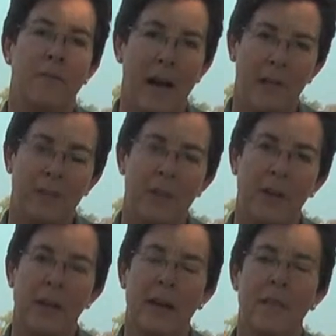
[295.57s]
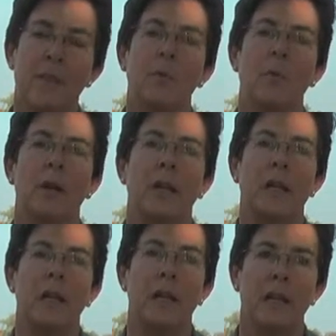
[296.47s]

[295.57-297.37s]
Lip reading: 5:30 every morning